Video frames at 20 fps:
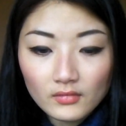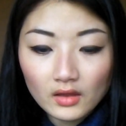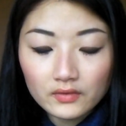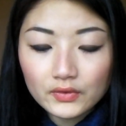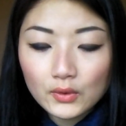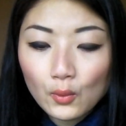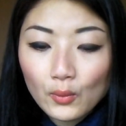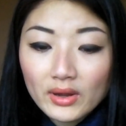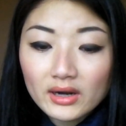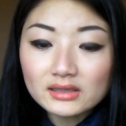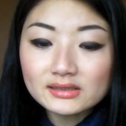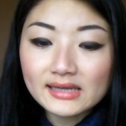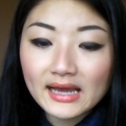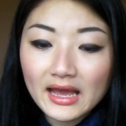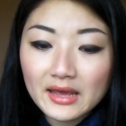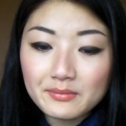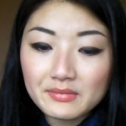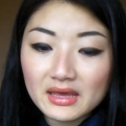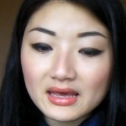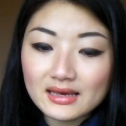The winter
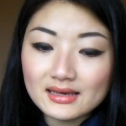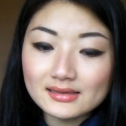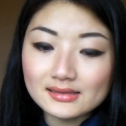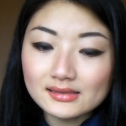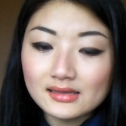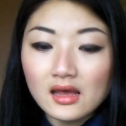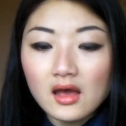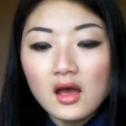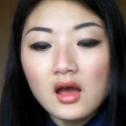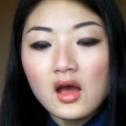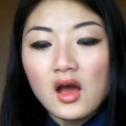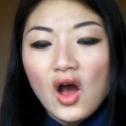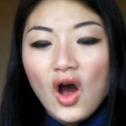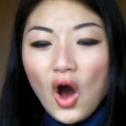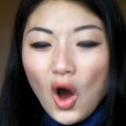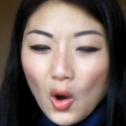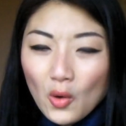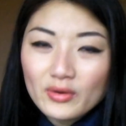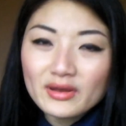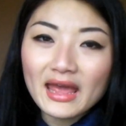time is
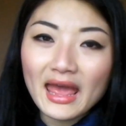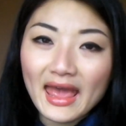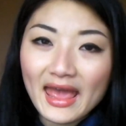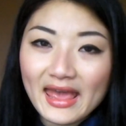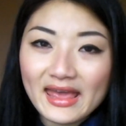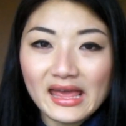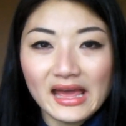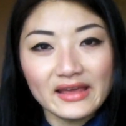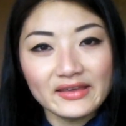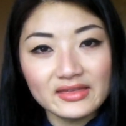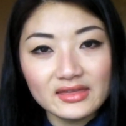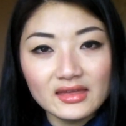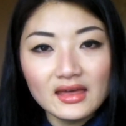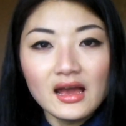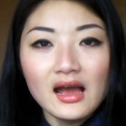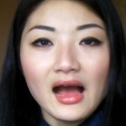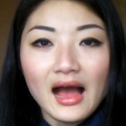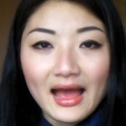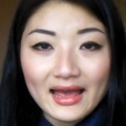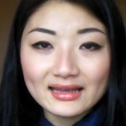okay.
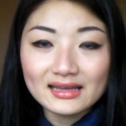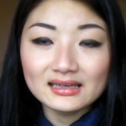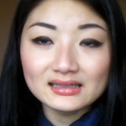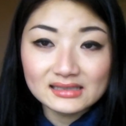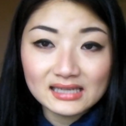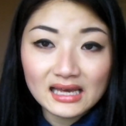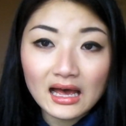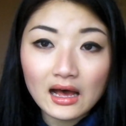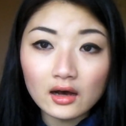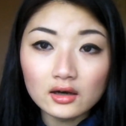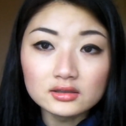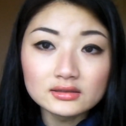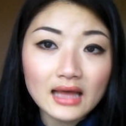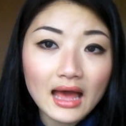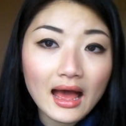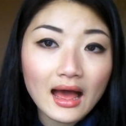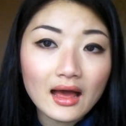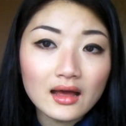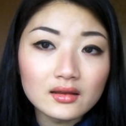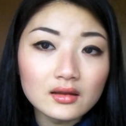I can tell
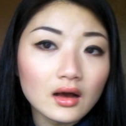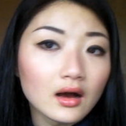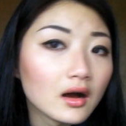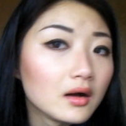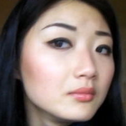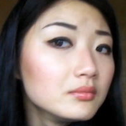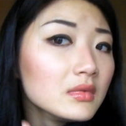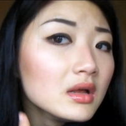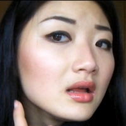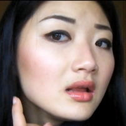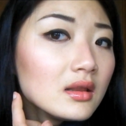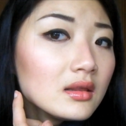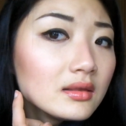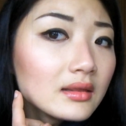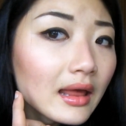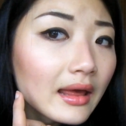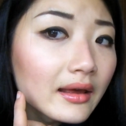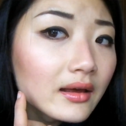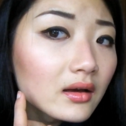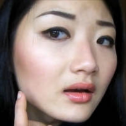that
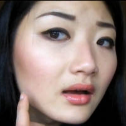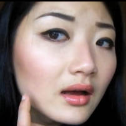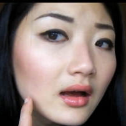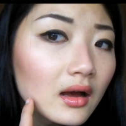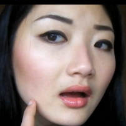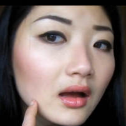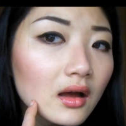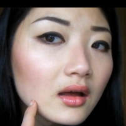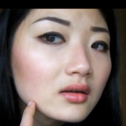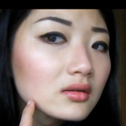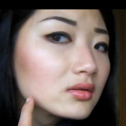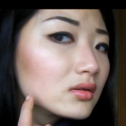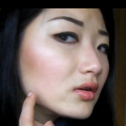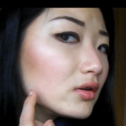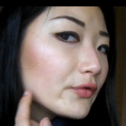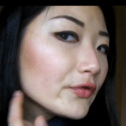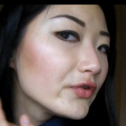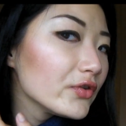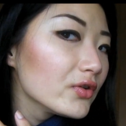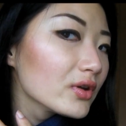like, I don't know
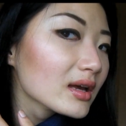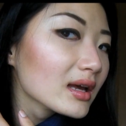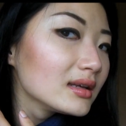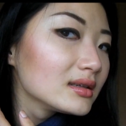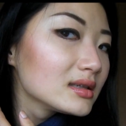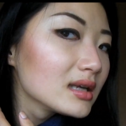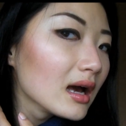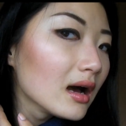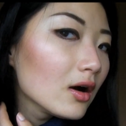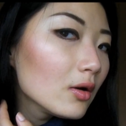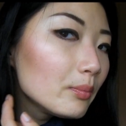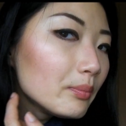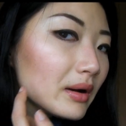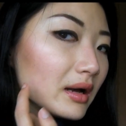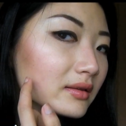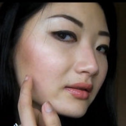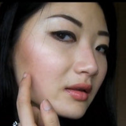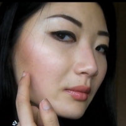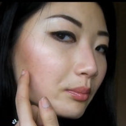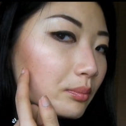if you can tell,
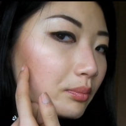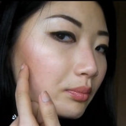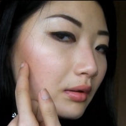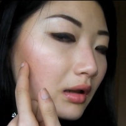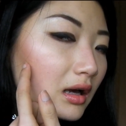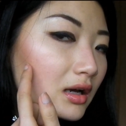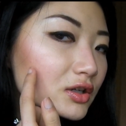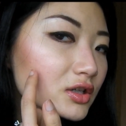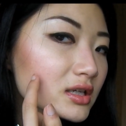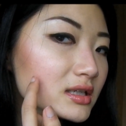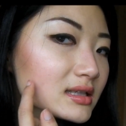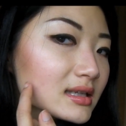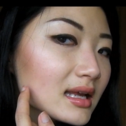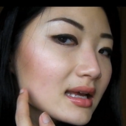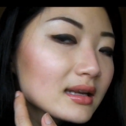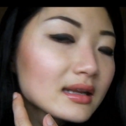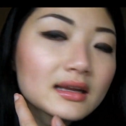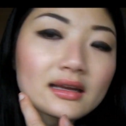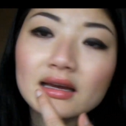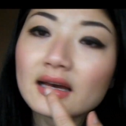but the blush is
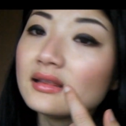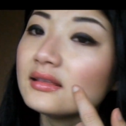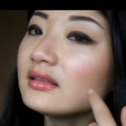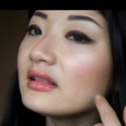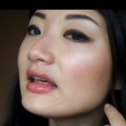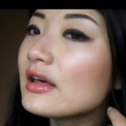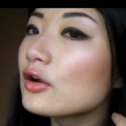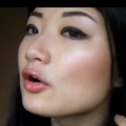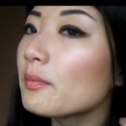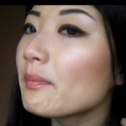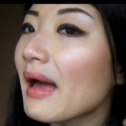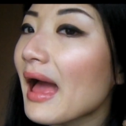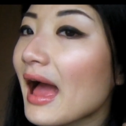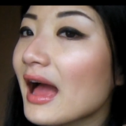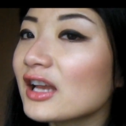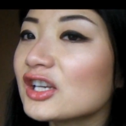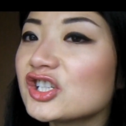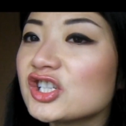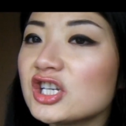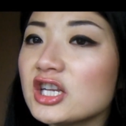getting a little
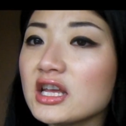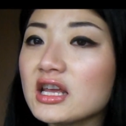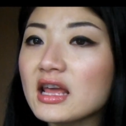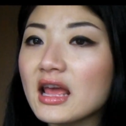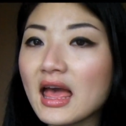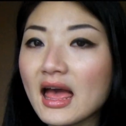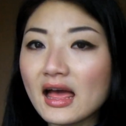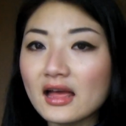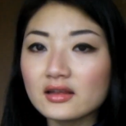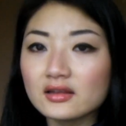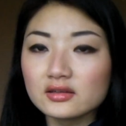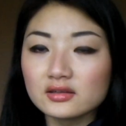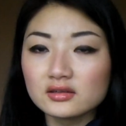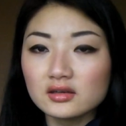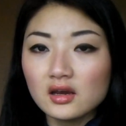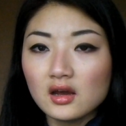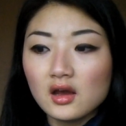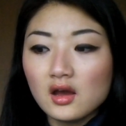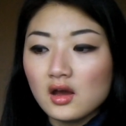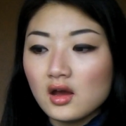patchy, and
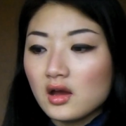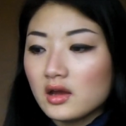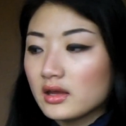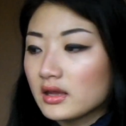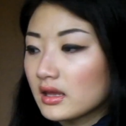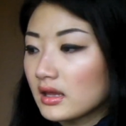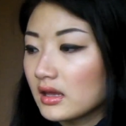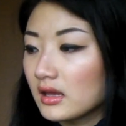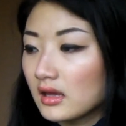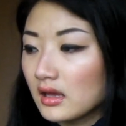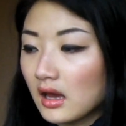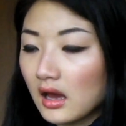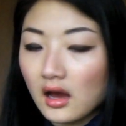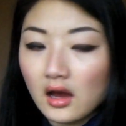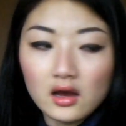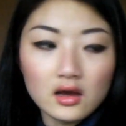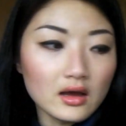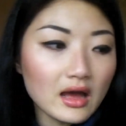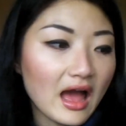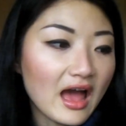
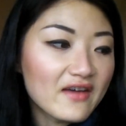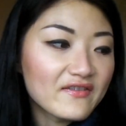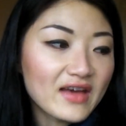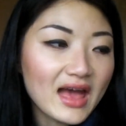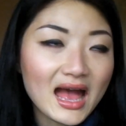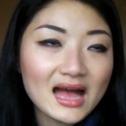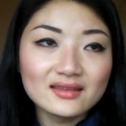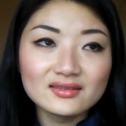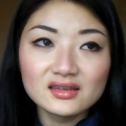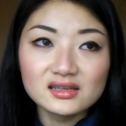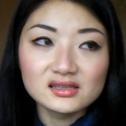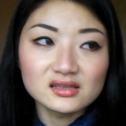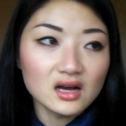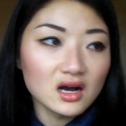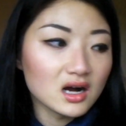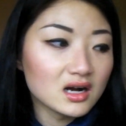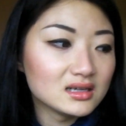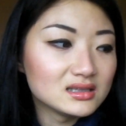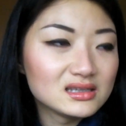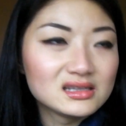I've had this
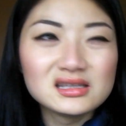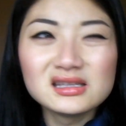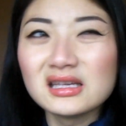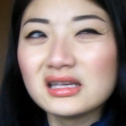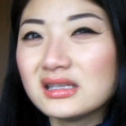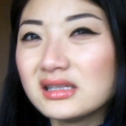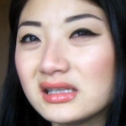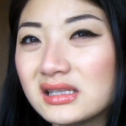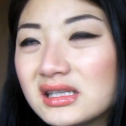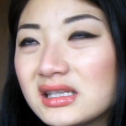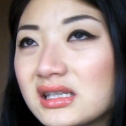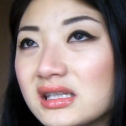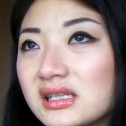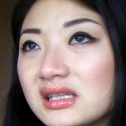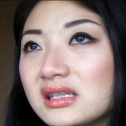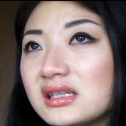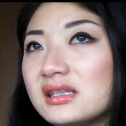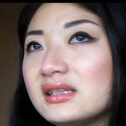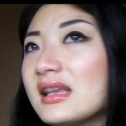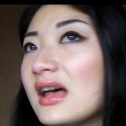on since
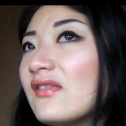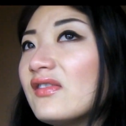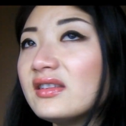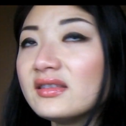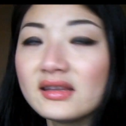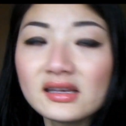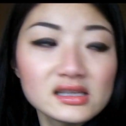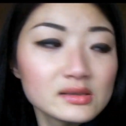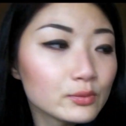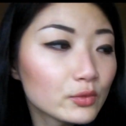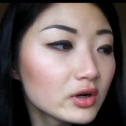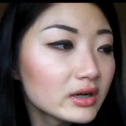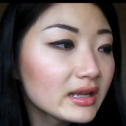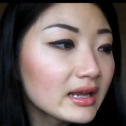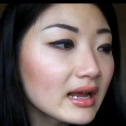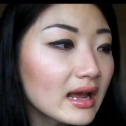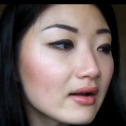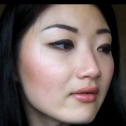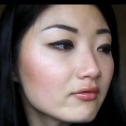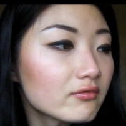7 this
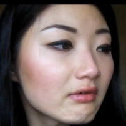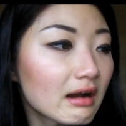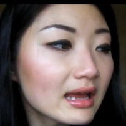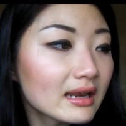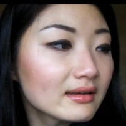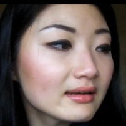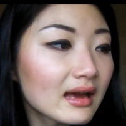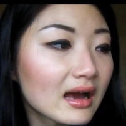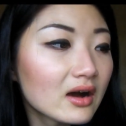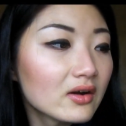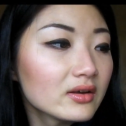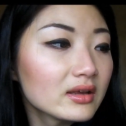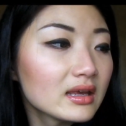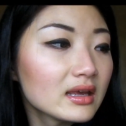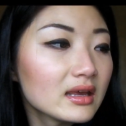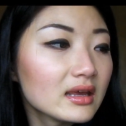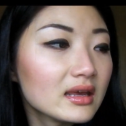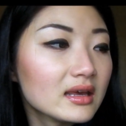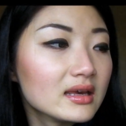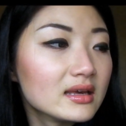morning, and right now
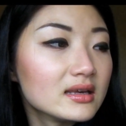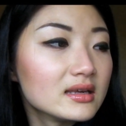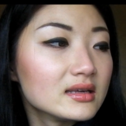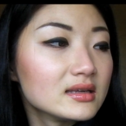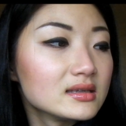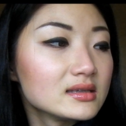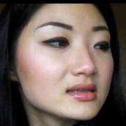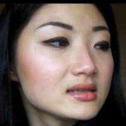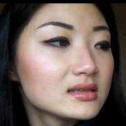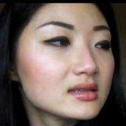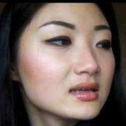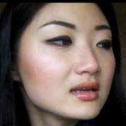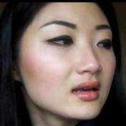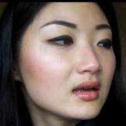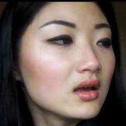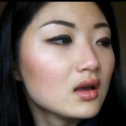it is